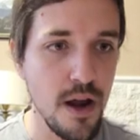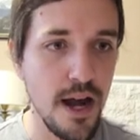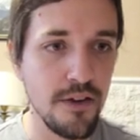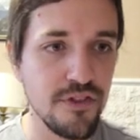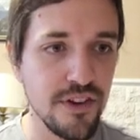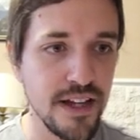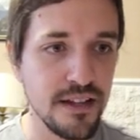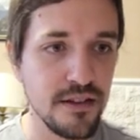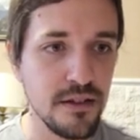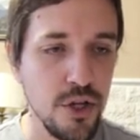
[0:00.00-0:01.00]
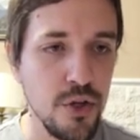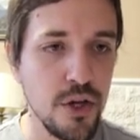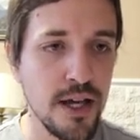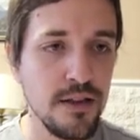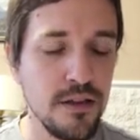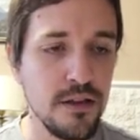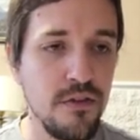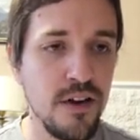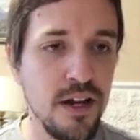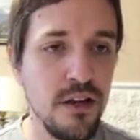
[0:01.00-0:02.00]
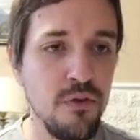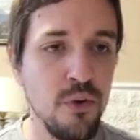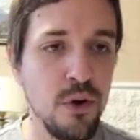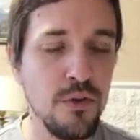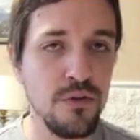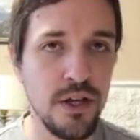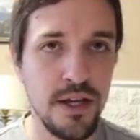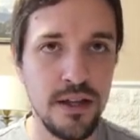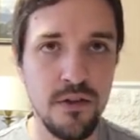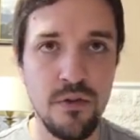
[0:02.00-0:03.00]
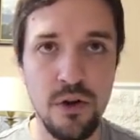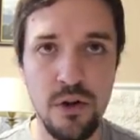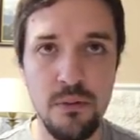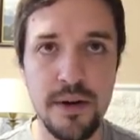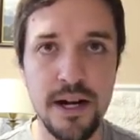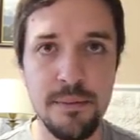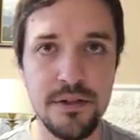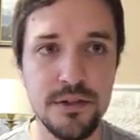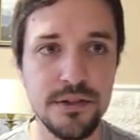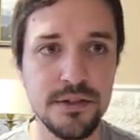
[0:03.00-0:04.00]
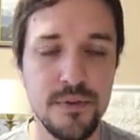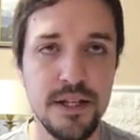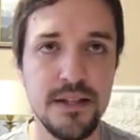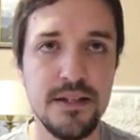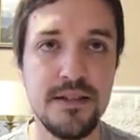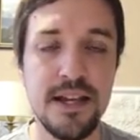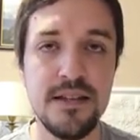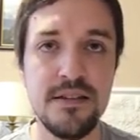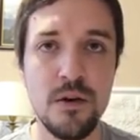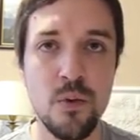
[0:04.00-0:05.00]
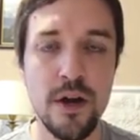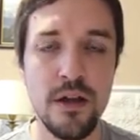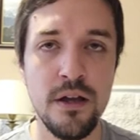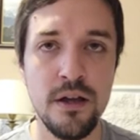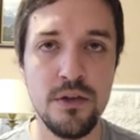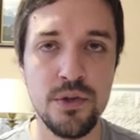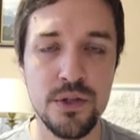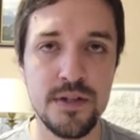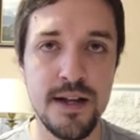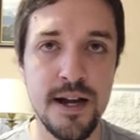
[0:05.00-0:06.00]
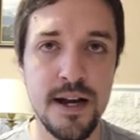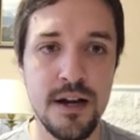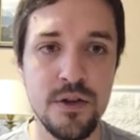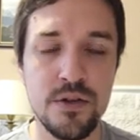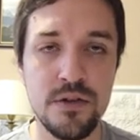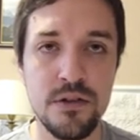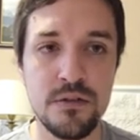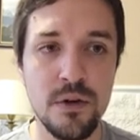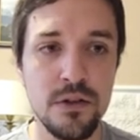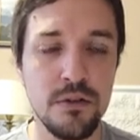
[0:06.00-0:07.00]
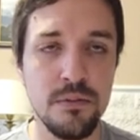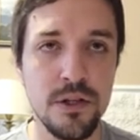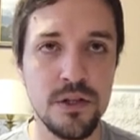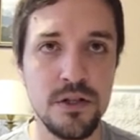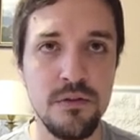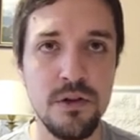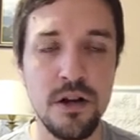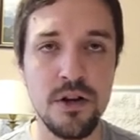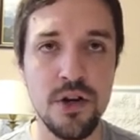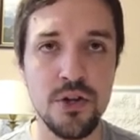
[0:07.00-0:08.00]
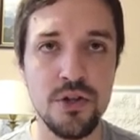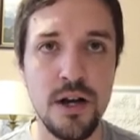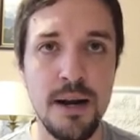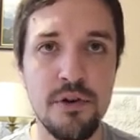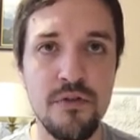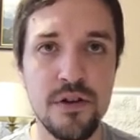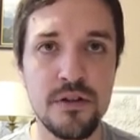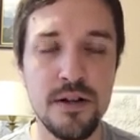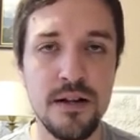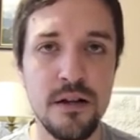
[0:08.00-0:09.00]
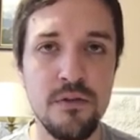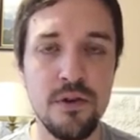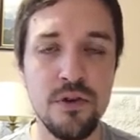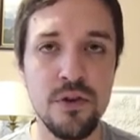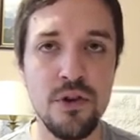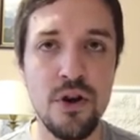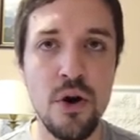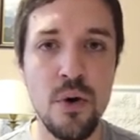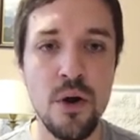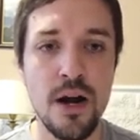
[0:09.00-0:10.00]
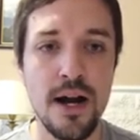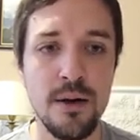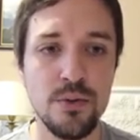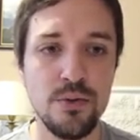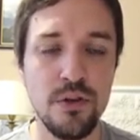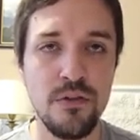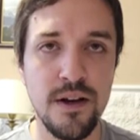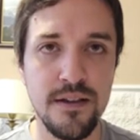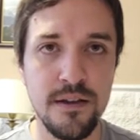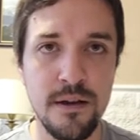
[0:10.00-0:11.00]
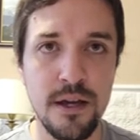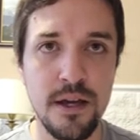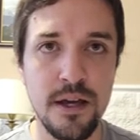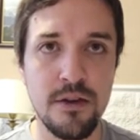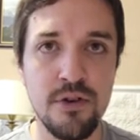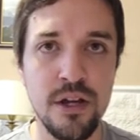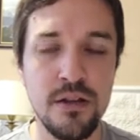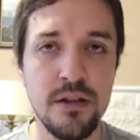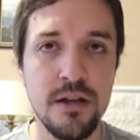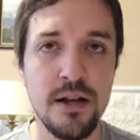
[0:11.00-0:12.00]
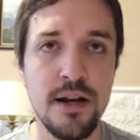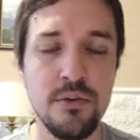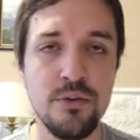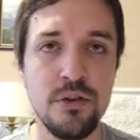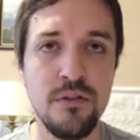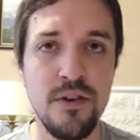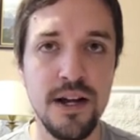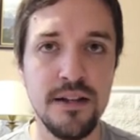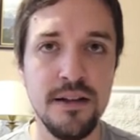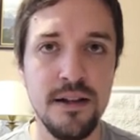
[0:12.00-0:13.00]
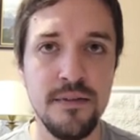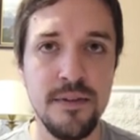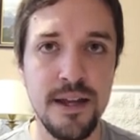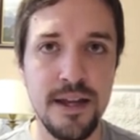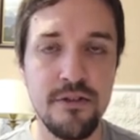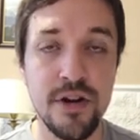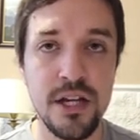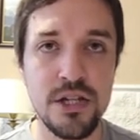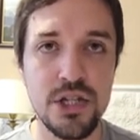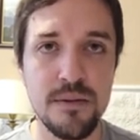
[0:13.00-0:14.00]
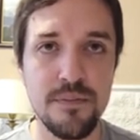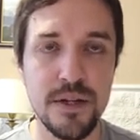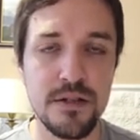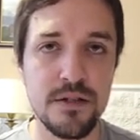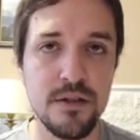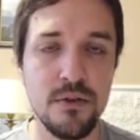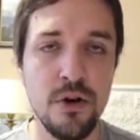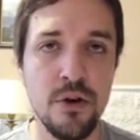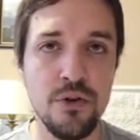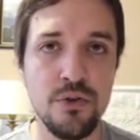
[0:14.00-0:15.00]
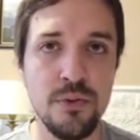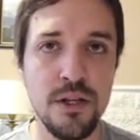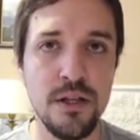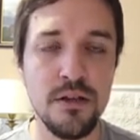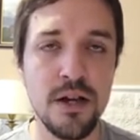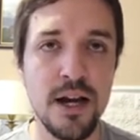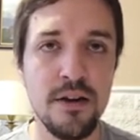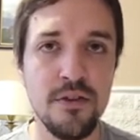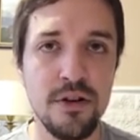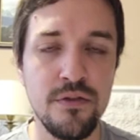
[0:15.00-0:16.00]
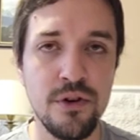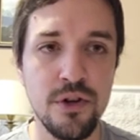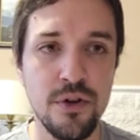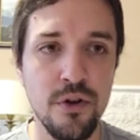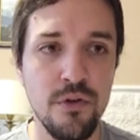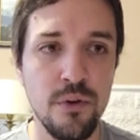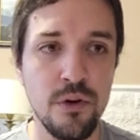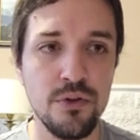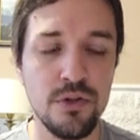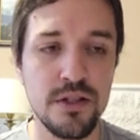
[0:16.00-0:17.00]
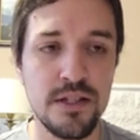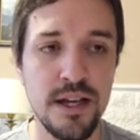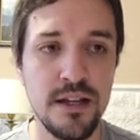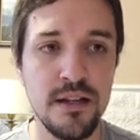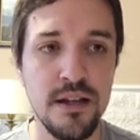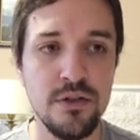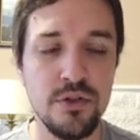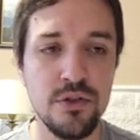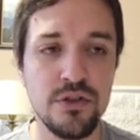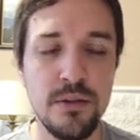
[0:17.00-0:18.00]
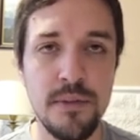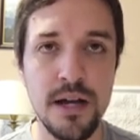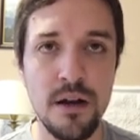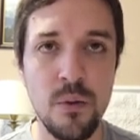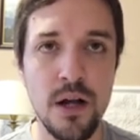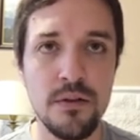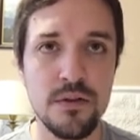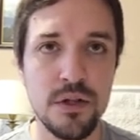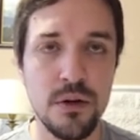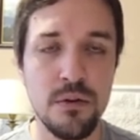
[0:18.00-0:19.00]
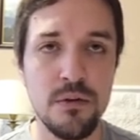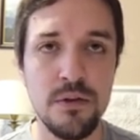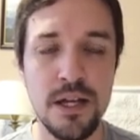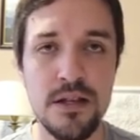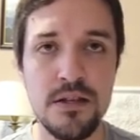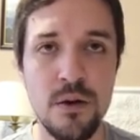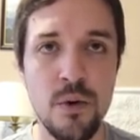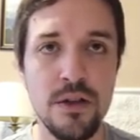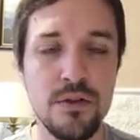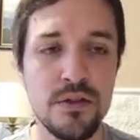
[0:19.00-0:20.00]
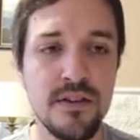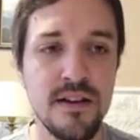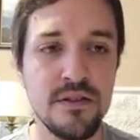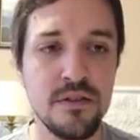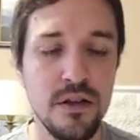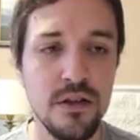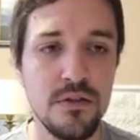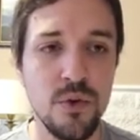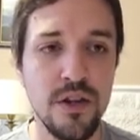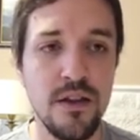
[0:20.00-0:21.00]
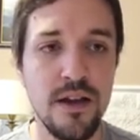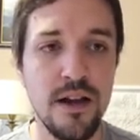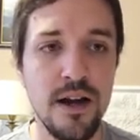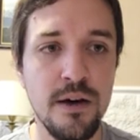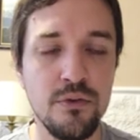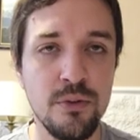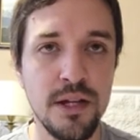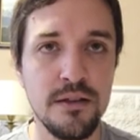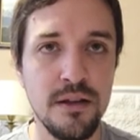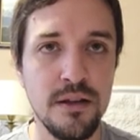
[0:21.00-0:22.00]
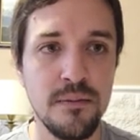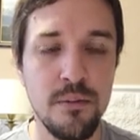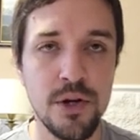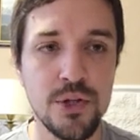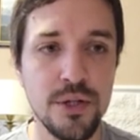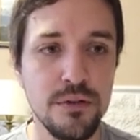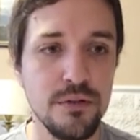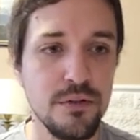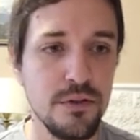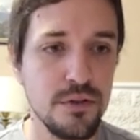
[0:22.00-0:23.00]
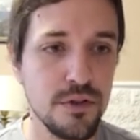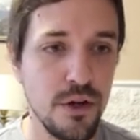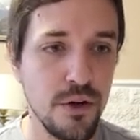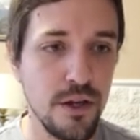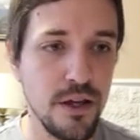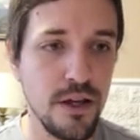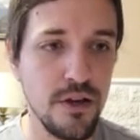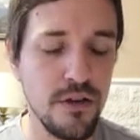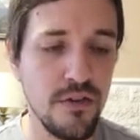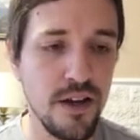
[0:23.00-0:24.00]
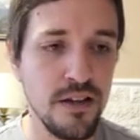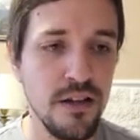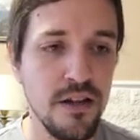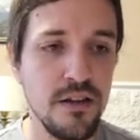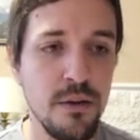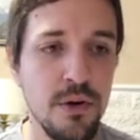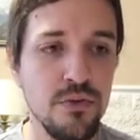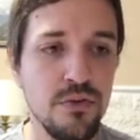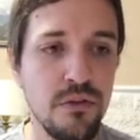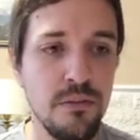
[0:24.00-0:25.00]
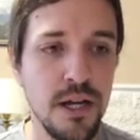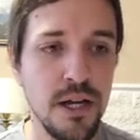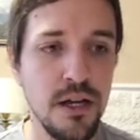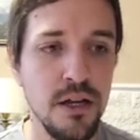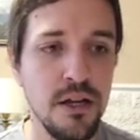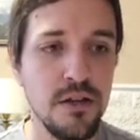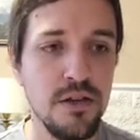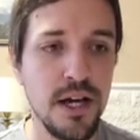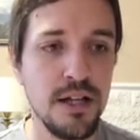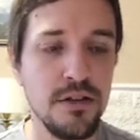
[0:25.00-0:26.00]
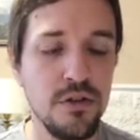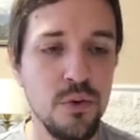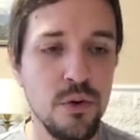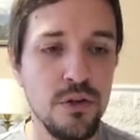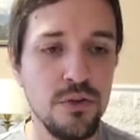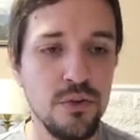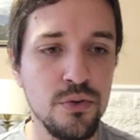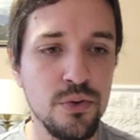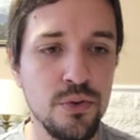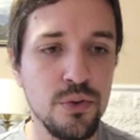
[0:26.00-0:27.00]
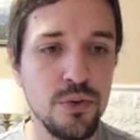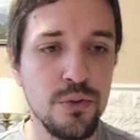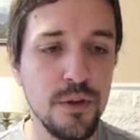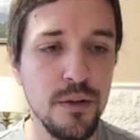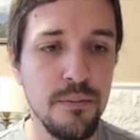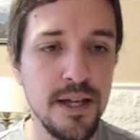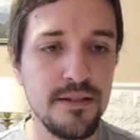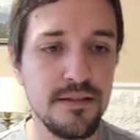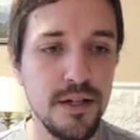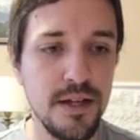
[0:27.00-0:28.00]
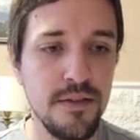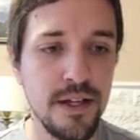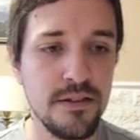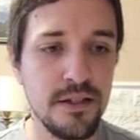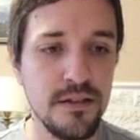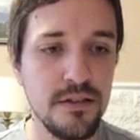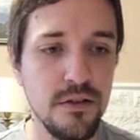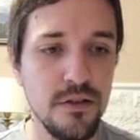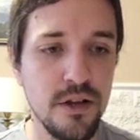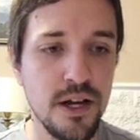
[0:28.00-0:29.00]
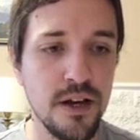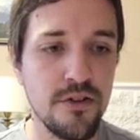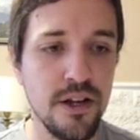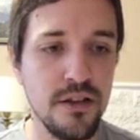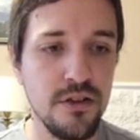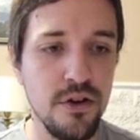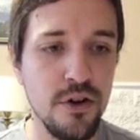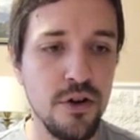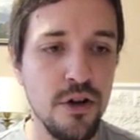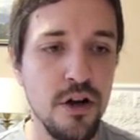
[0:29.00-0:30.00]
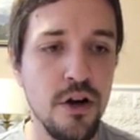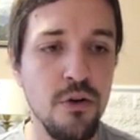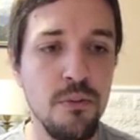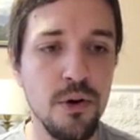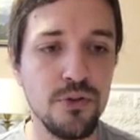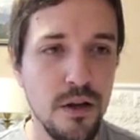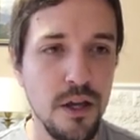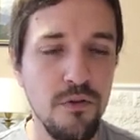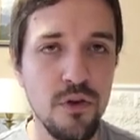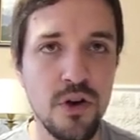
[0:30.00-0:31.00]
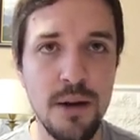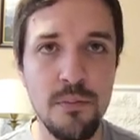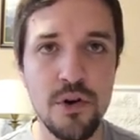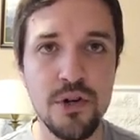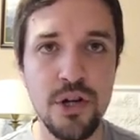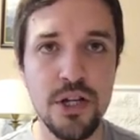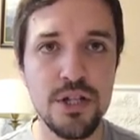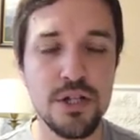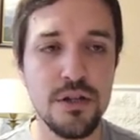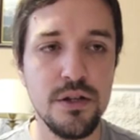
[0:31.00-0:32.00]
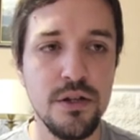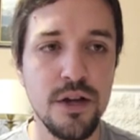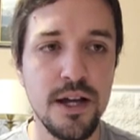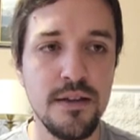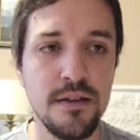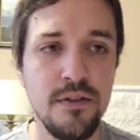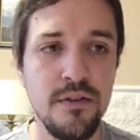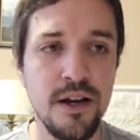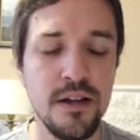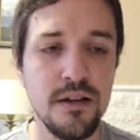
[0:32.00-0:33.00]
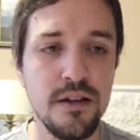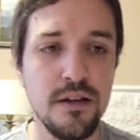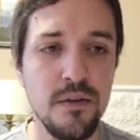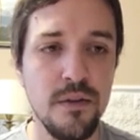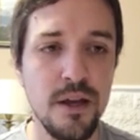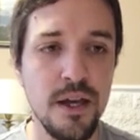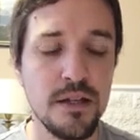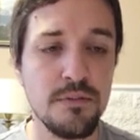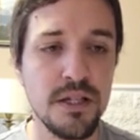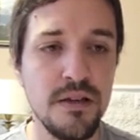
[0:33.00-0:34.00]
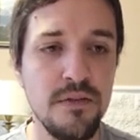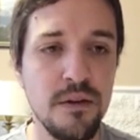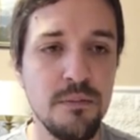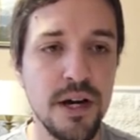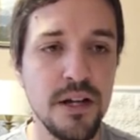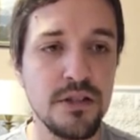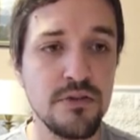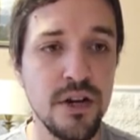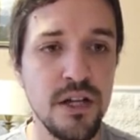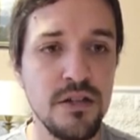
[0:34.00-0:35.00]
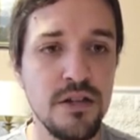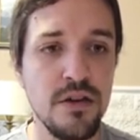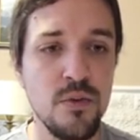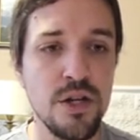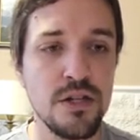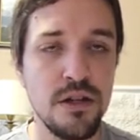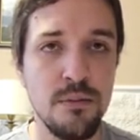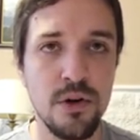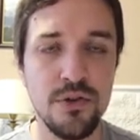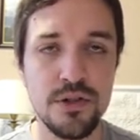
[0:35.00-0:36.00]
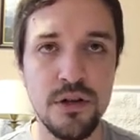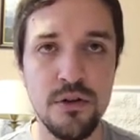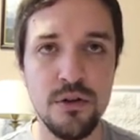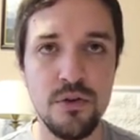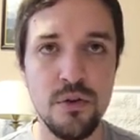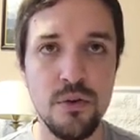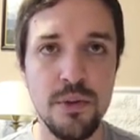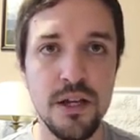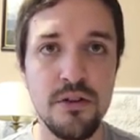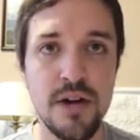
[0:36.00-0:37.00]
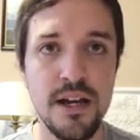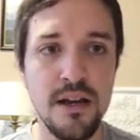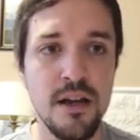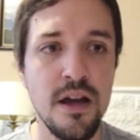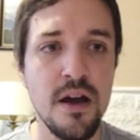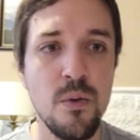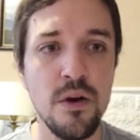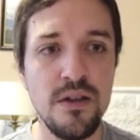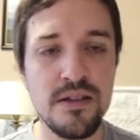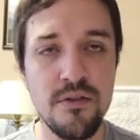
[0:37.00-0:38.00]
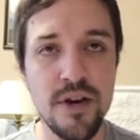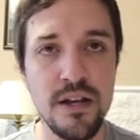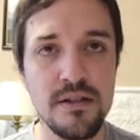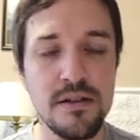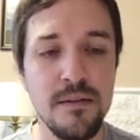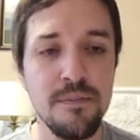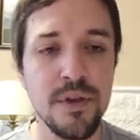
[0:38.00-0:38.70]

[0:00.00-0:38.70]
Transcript: After that, you can define if you want the default parameters. That is the easier way to start using this bot because if you are not a professional, if you don't know how to define the grid, how to define the range. It's going to be harder for you if you want to decide to use the manual one. So the easier way to start is with the automatic version. So in here you define the amount of money that you want to invest and that's it. You can create your own bot. If you have more knowledge, you can define the specific price range in which the bot is going to be running. What is a range?